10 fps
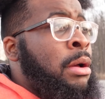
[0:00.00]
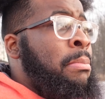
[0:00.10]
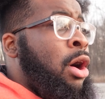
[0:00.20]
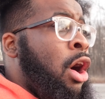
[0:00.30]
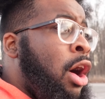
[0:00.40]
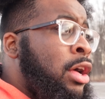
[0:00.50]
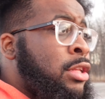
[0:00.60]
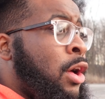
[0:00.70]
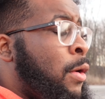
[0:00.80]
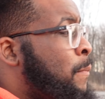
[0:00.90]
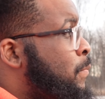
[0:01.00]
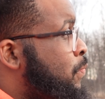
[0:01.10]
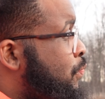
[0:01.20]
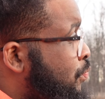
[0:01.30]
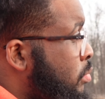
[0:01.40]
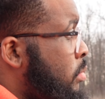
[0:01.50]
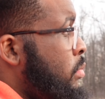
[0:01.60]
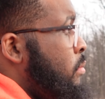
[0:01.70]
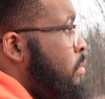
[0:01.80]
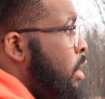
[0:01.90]
But also
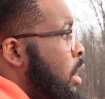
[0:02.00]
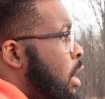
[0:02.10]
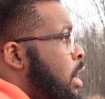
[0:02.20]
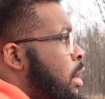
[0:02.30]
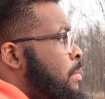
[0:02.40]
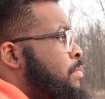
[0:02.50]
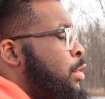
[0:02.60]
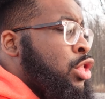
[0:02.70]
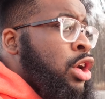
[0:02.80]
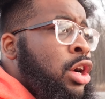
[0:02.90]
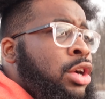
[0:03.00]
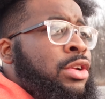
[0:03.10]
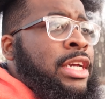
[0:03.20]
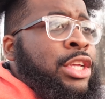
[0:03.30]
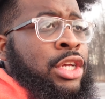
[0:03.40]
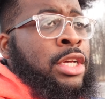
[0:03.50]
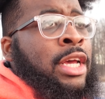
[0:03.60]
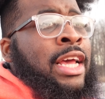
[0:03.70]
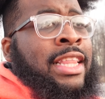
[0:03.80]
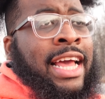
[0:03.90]
the third engine
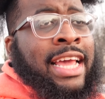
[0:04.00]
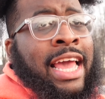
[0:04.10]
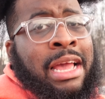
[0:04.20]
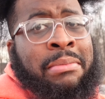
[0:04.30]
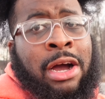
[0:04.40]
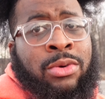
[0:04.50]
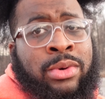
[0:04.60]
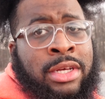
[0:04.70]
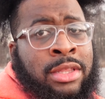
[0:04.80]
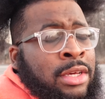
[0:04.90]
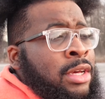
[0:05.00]
that came out with